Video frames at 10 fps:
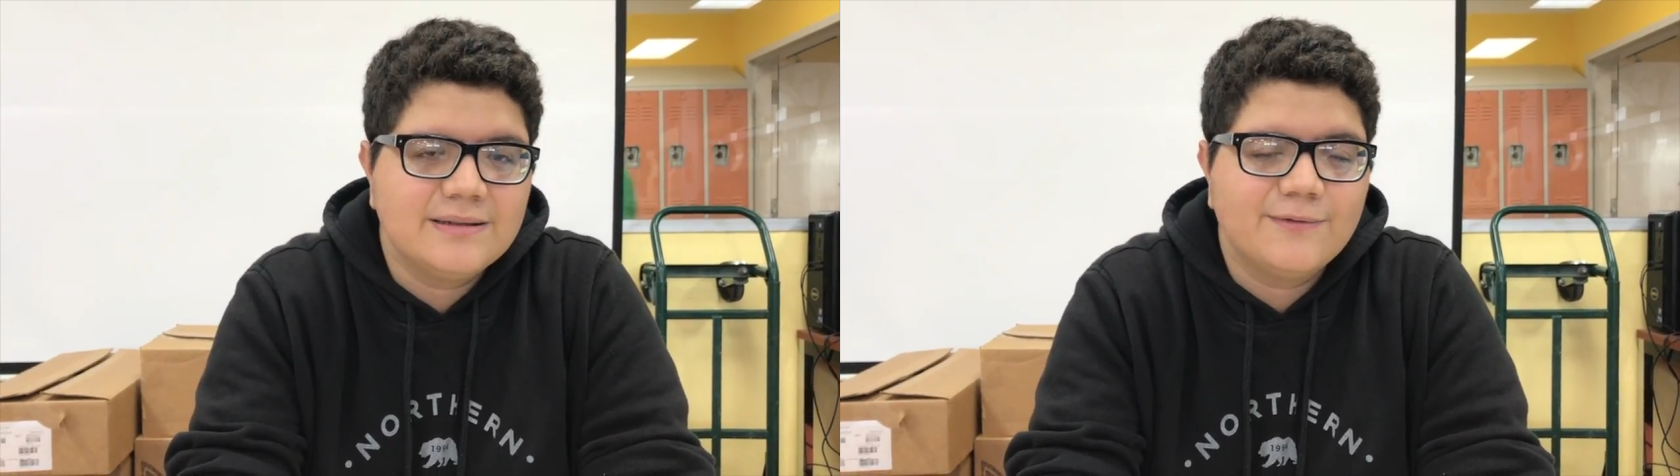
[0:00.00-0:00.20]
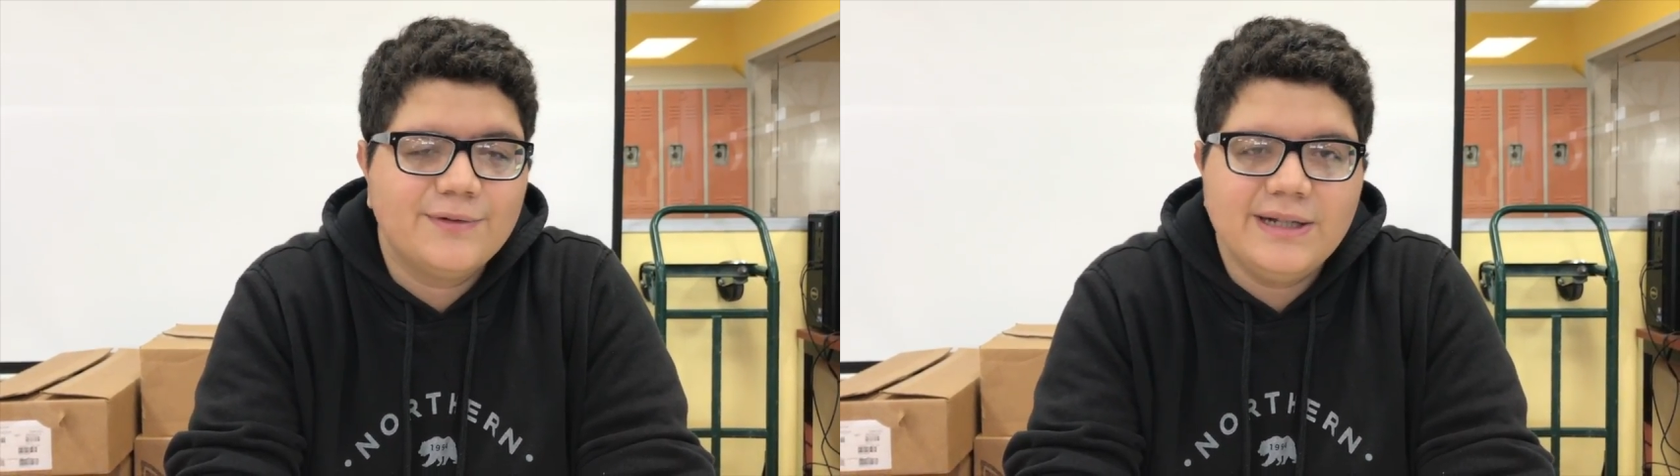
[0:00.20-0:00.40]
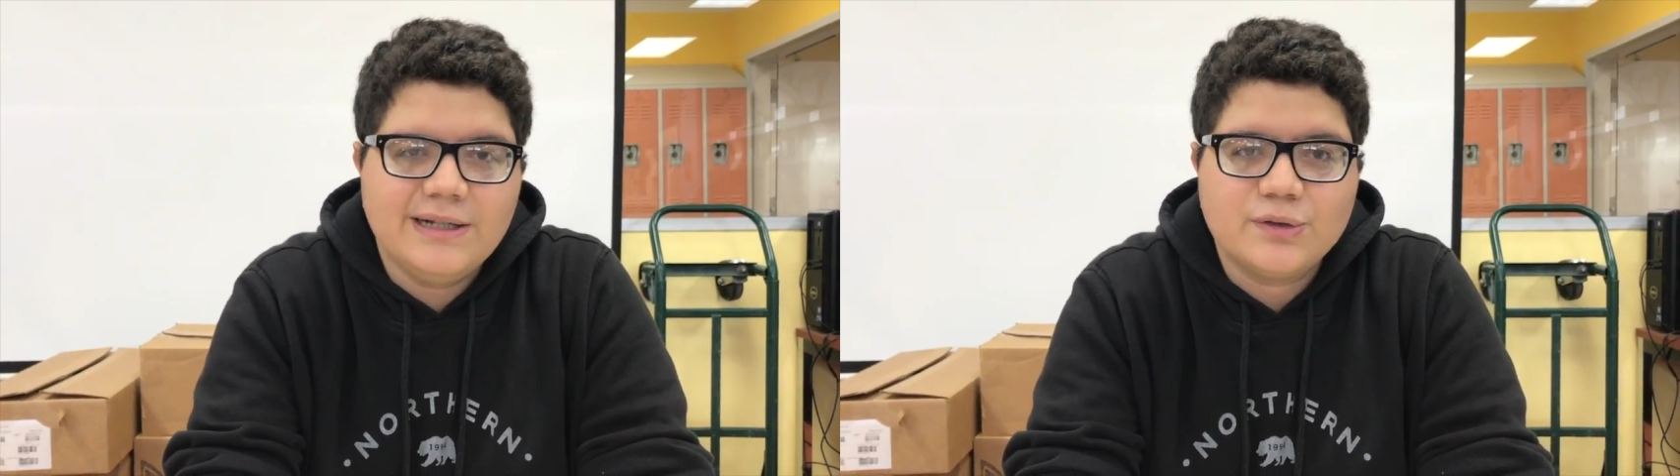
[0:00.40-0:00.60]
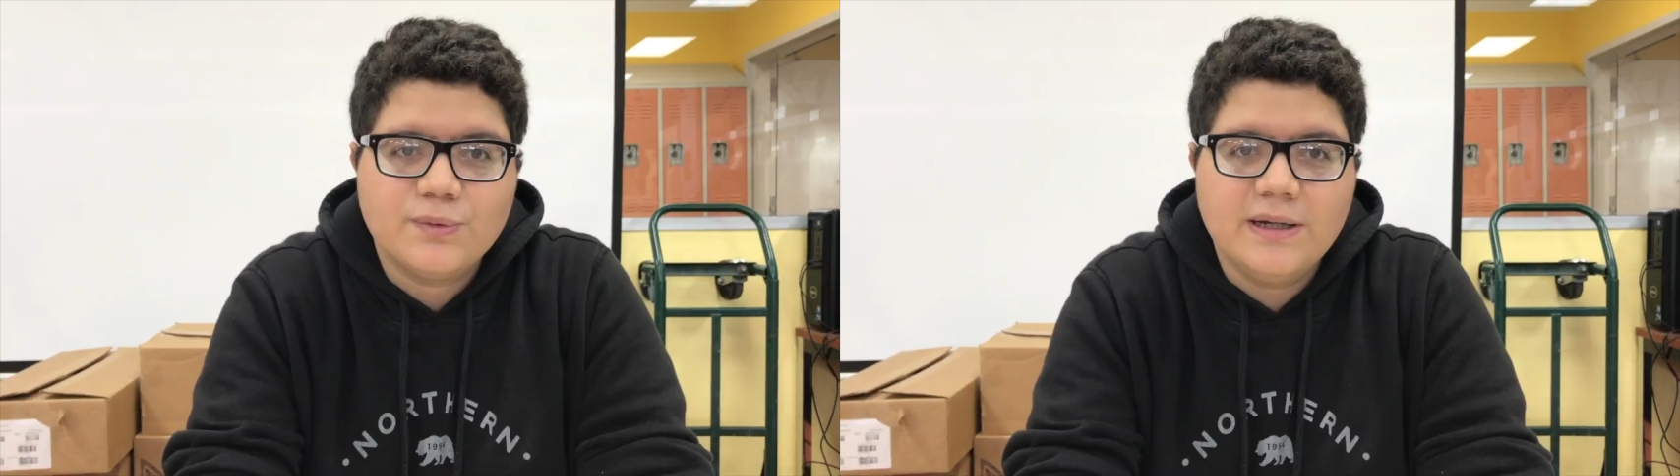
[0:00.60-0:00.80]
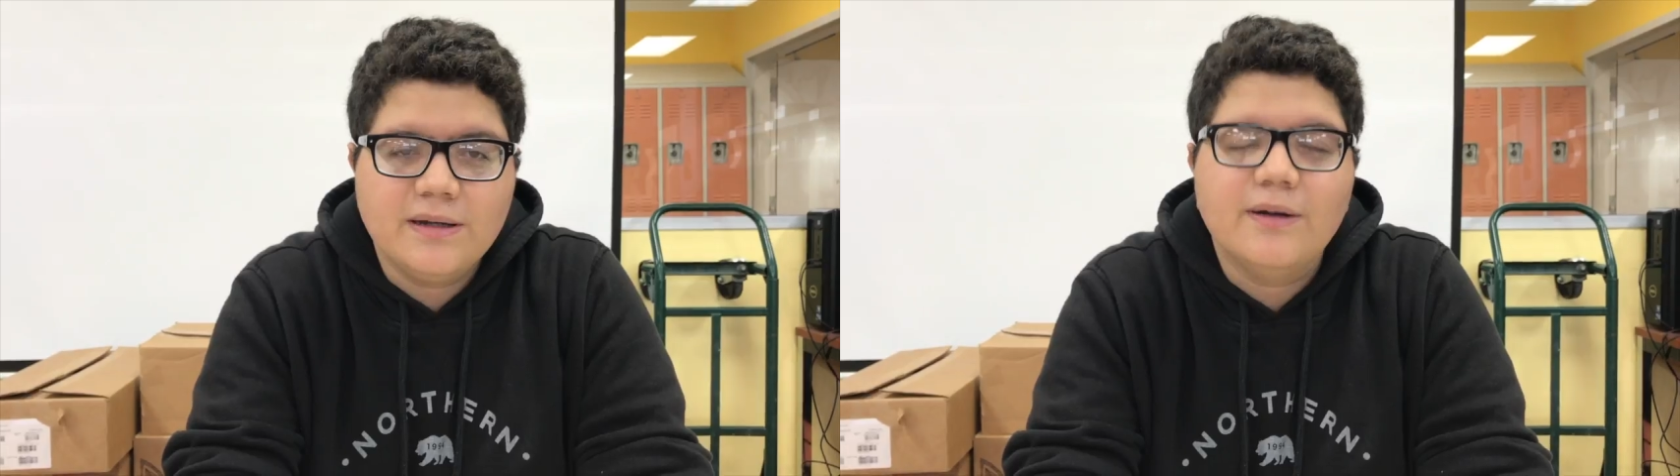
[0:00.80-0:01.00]
for each
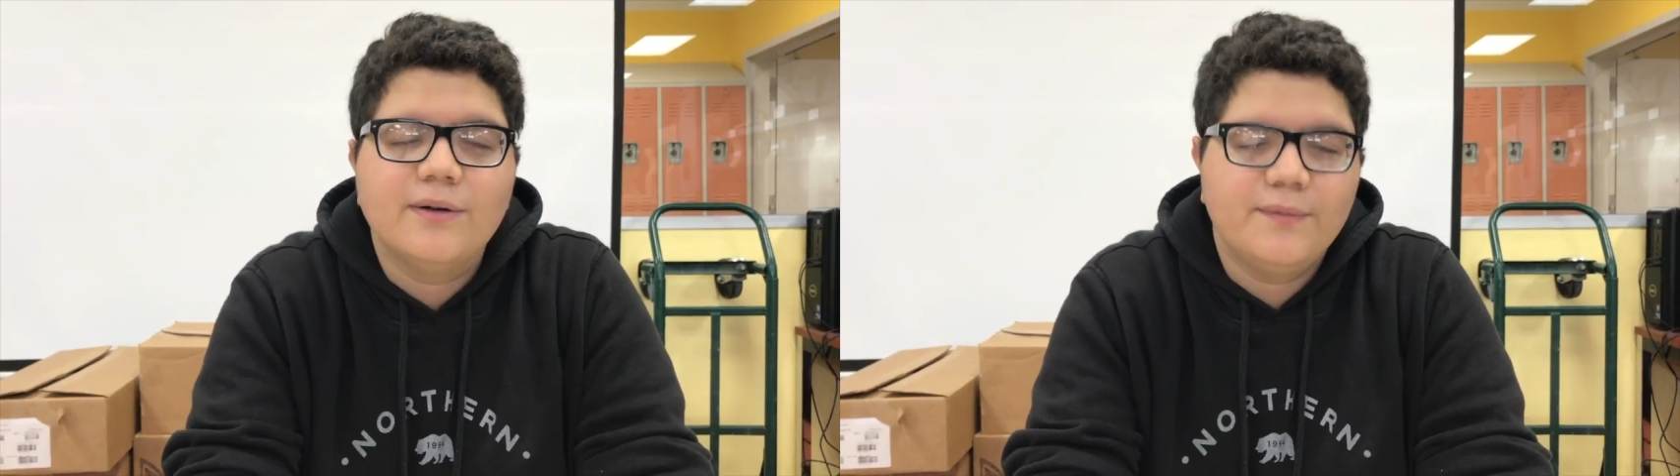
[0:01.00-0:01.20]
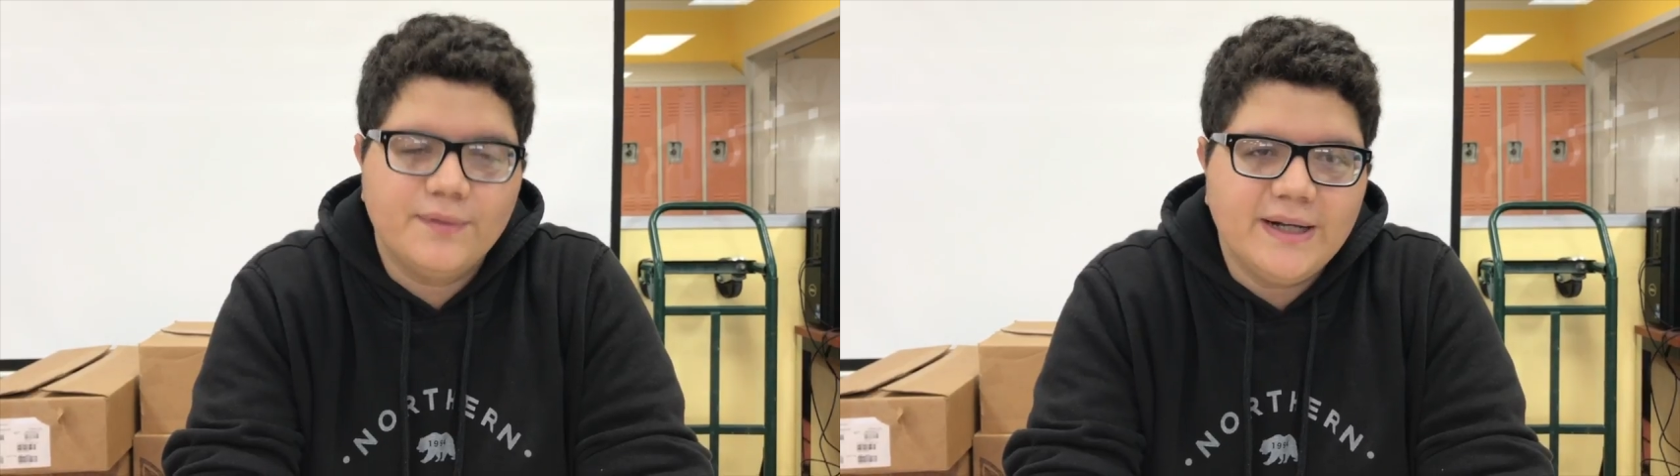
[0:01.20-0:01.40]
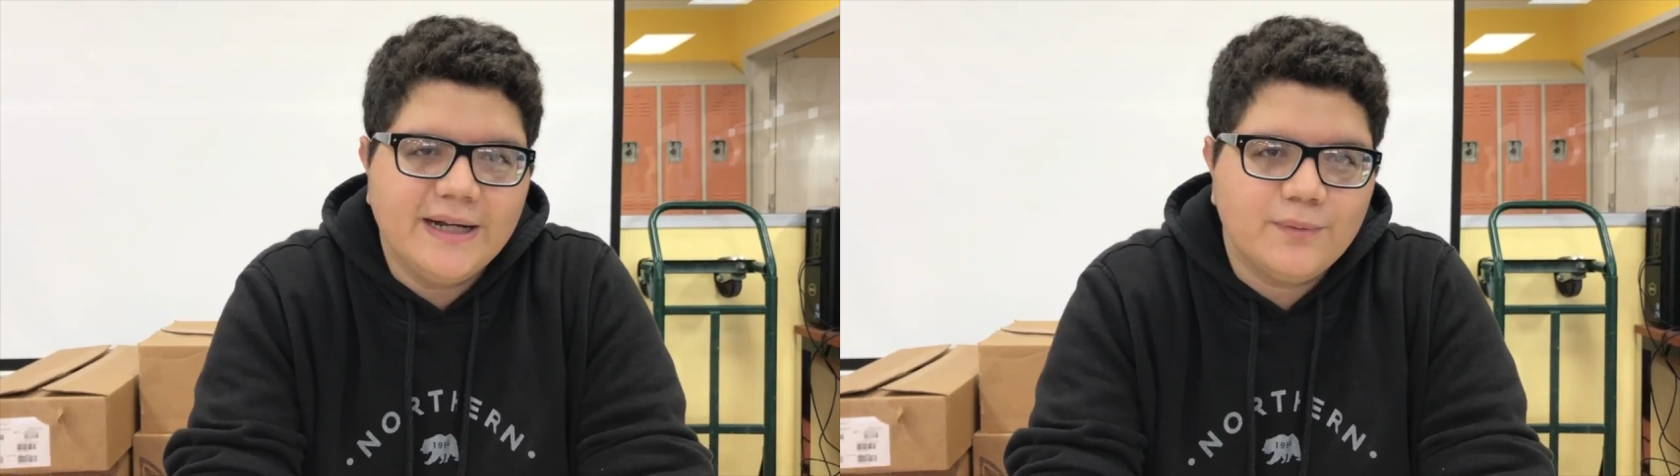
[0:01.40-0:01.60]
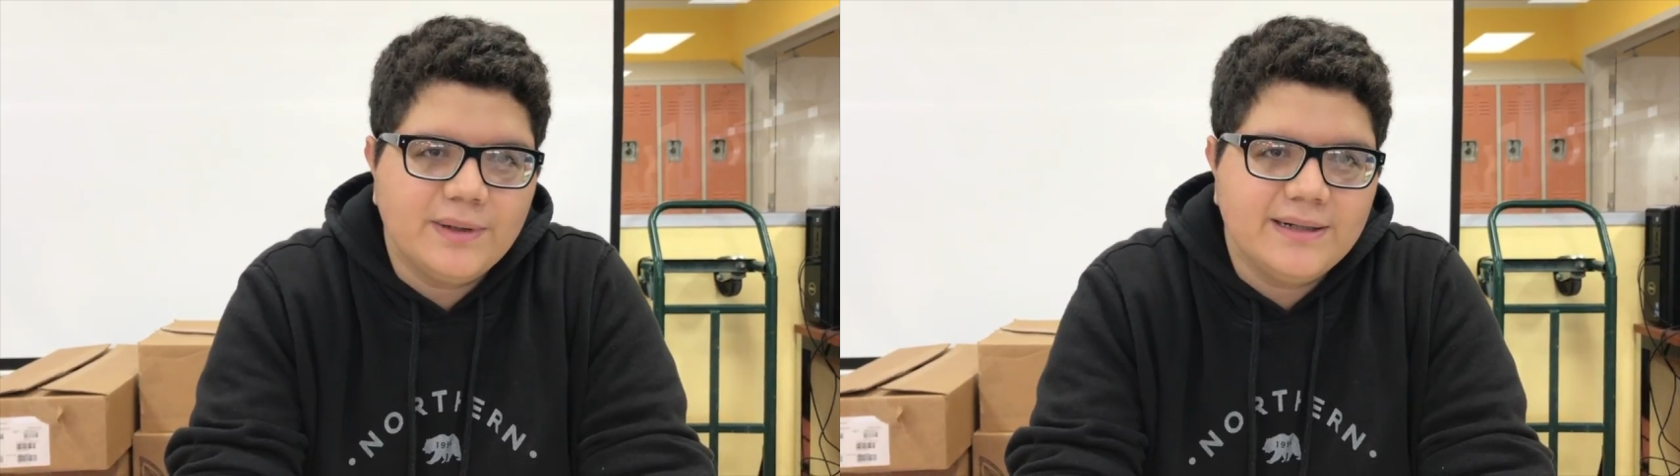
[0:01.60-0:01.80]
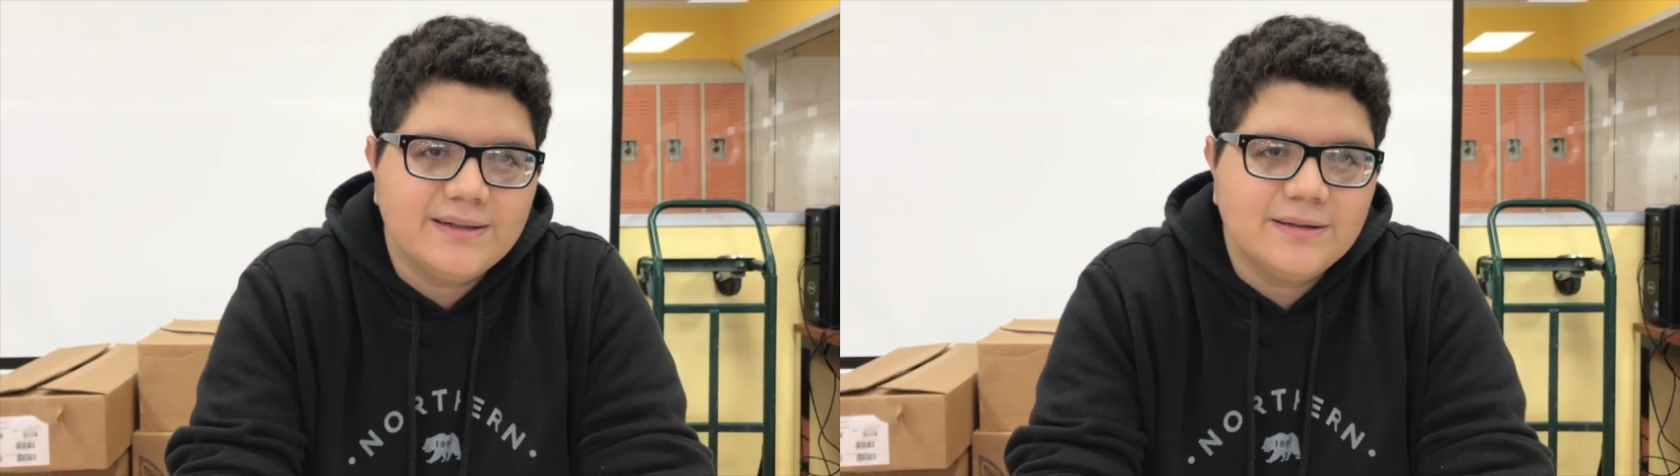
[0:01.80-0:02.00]
week for 9
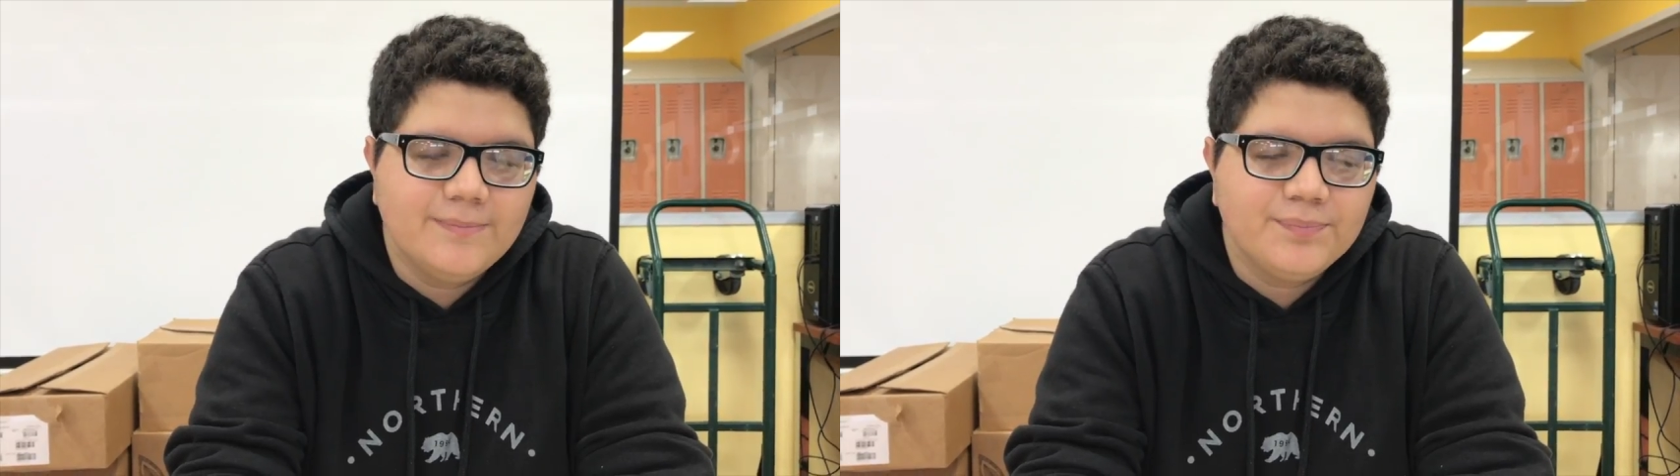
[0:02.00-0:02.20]
weeks.